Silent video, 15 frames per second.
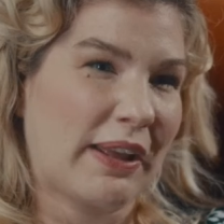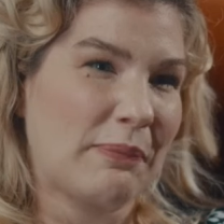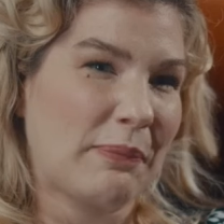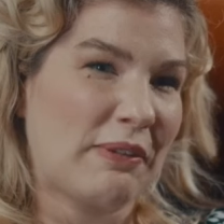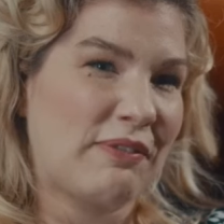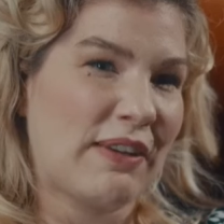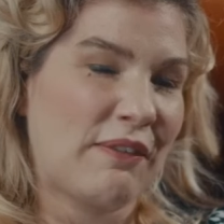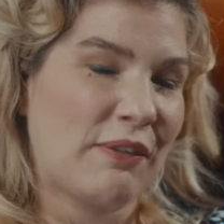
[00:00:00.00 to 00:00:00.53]
My
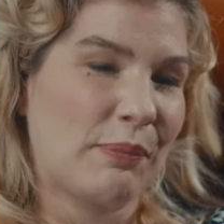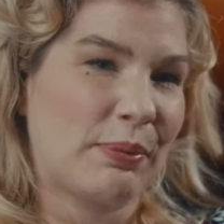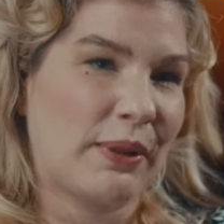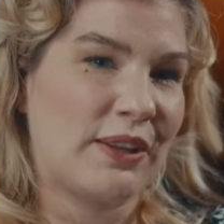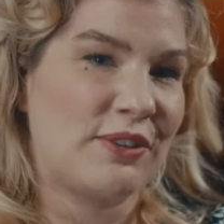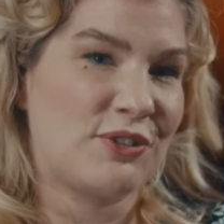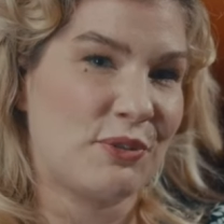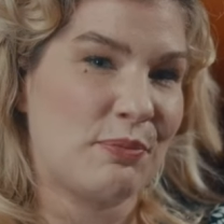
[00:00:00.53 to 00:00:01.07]
favorite
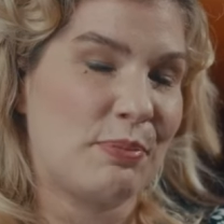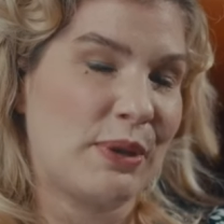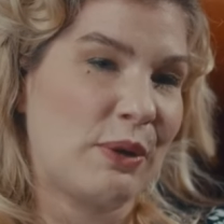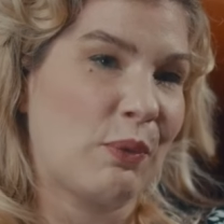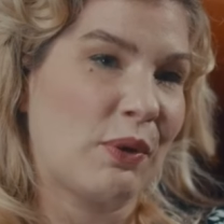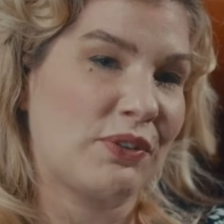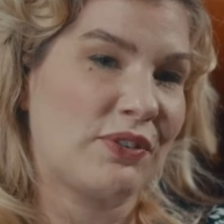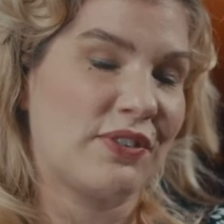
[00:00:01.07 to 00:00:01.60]
place to be
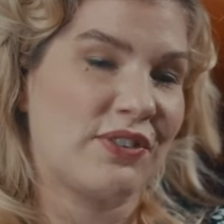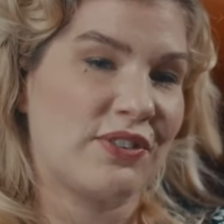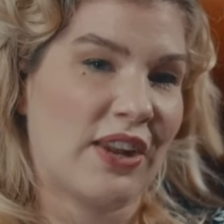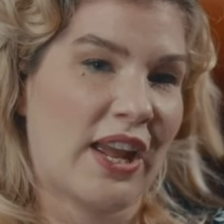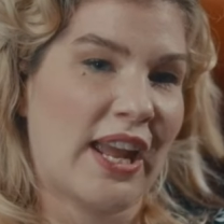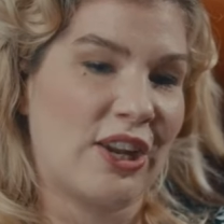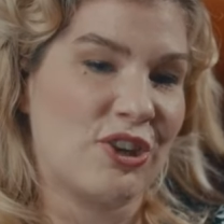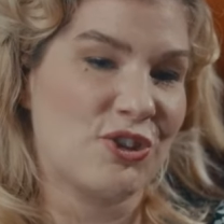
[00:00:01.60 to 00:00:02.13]
was the
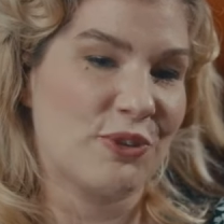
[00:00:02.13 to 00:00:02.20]
stage.